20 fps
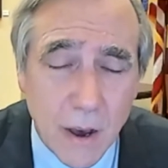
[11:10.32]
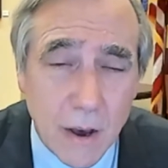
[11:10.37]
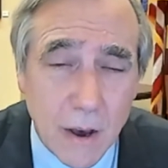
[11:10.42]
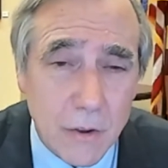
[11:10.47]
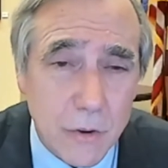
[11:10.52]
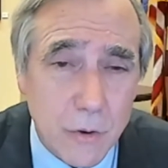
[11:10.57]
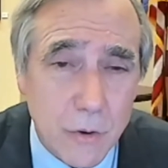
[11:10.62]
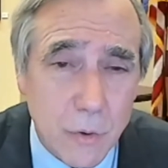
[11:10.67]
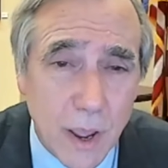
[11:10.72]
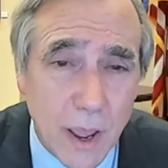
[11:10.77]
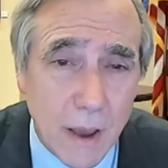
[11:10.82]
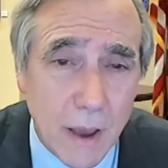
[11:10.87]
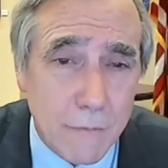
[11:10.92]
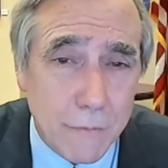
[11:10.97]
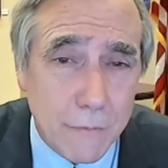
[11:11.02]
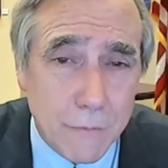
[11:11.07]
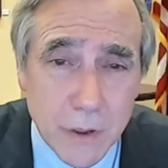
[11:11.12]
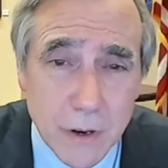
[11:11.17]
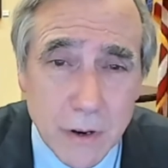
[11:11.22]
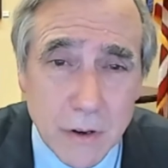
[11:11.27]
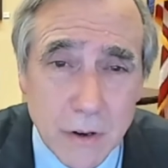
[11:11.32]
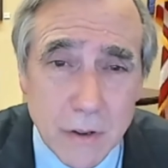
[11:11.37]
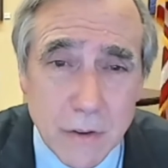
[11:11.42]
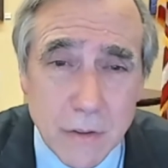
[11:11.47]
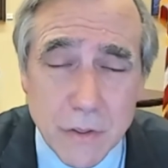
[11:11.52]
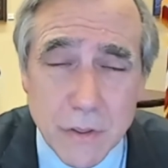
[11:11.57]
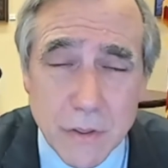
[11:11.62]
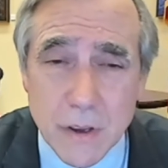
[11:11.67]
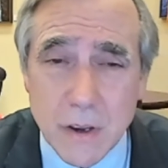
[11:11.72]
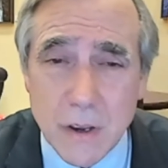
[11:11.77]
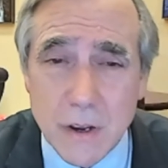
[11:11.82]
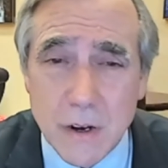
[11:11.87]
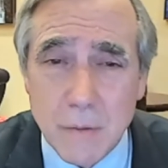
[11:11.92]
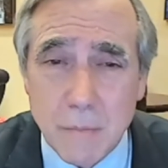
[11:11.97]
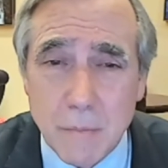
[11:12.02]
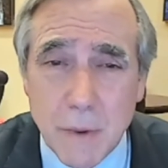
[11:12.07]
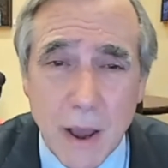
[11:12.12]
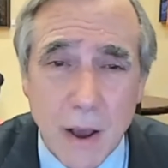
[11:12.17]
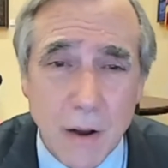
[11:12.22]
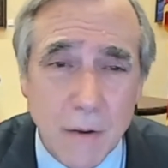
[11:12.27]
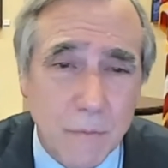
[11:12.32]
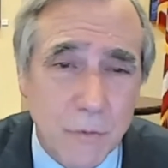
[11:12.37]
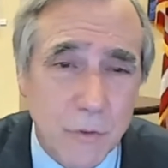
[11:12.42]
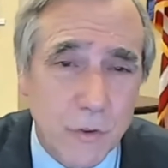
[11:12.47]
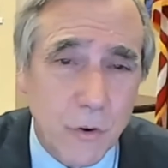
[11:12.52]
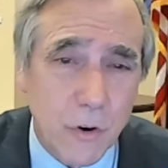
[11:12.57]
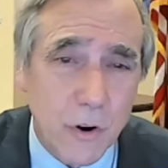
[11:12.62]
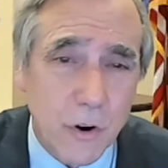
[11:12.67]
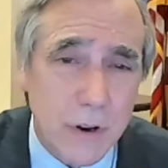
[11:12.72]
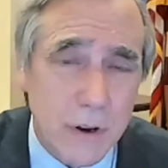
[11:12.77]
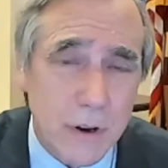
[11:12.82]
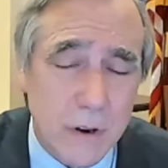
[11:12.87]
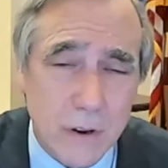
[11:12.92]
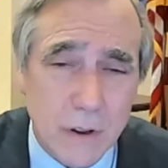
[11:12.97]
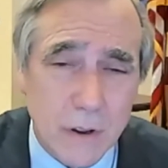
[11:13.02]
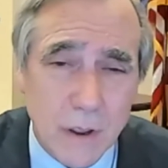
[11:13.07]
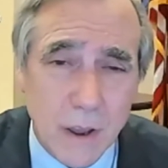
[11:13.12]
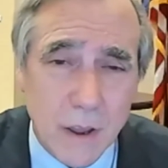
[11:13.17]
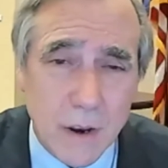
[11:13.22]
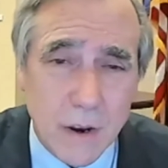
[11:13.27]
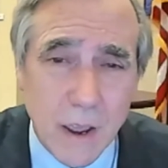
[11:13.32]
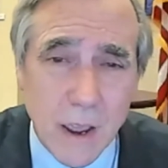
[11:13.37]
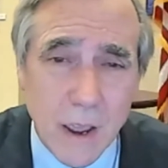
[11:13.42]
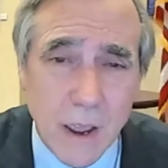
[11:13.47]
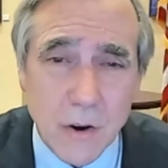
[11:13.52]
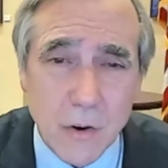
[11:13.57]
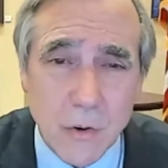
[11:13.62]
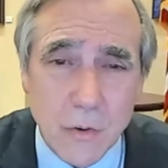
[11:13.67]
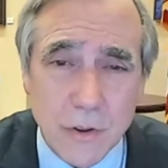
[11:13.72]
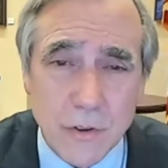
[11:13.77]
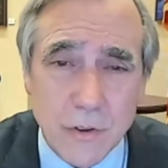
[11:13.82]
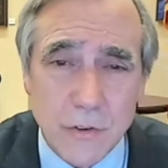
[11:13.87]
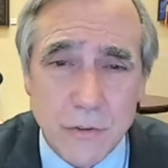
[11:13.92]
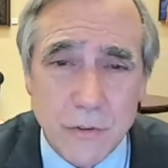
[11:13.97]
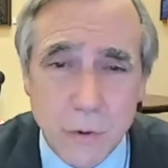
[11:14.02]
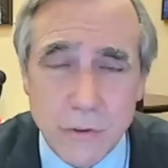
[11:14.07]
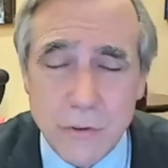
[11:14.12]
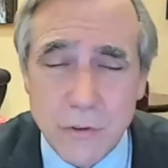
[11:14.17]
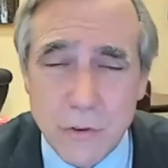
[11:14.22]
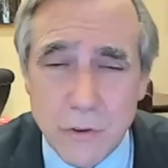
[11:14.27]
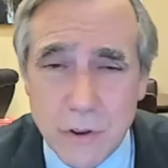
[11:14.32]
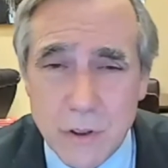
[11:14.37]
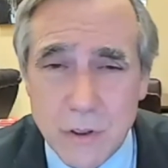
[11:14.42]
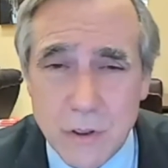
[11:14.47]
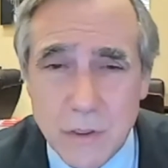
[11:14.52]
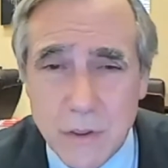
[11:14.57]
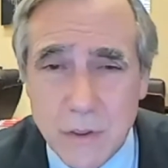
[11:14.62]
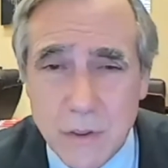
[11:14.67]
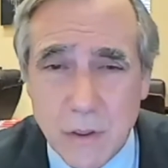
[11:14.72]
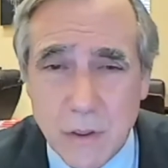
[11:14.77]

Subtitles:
You have Finland thinking about joining NATO, and Switzerland